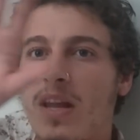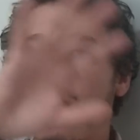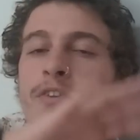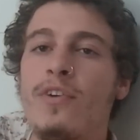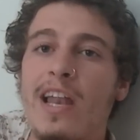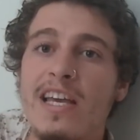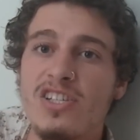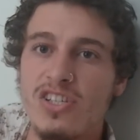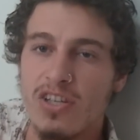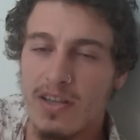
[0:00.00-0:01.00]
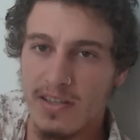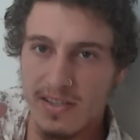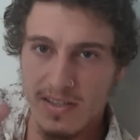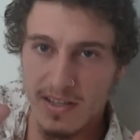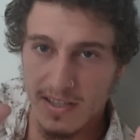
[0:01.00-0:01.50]
in relation to the
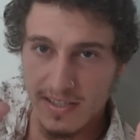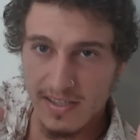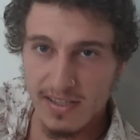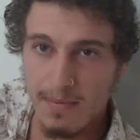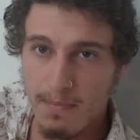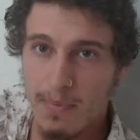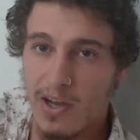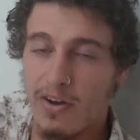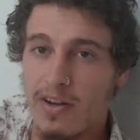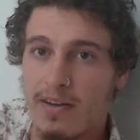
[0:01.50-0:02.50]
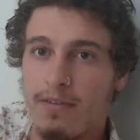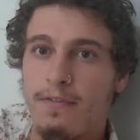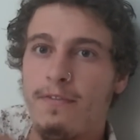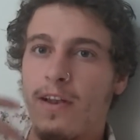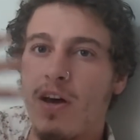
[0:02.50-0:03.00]
symbiotic
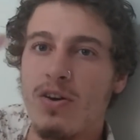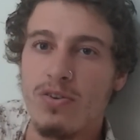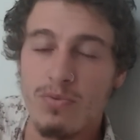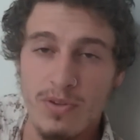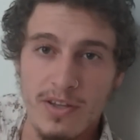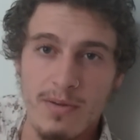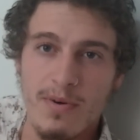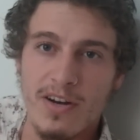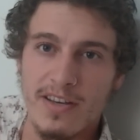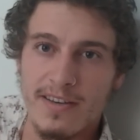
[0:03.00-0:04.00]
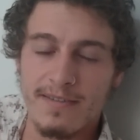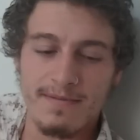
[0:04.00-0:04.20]
flow within the body,